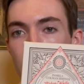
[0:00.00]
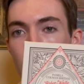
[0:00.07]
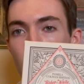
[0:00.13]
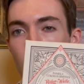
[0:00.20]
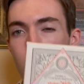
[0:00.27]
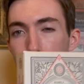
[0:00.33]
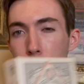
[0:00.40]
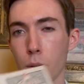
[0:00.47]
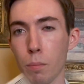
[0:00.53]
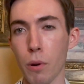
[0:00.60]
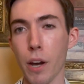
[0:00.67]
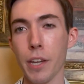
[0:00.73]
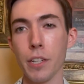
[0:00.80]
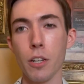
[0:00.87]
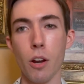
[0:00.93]
more of a
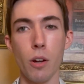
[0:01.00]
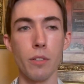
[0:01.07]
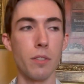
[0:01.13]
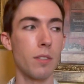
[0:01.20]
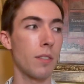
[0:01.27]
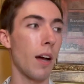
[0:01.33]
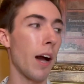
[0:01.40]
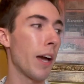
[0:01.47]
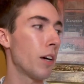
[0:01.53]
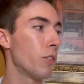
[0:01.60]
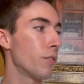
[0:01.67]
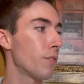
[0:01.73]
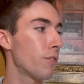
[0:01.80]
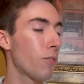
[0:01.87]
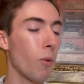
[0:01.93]
playing card style
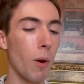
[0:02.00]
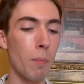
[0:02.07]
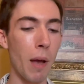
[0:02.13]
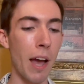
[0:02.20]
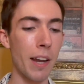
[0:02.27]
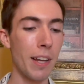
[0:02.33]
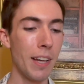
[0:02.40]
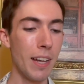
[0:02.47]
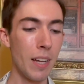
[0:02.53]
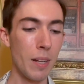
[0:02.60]
and format.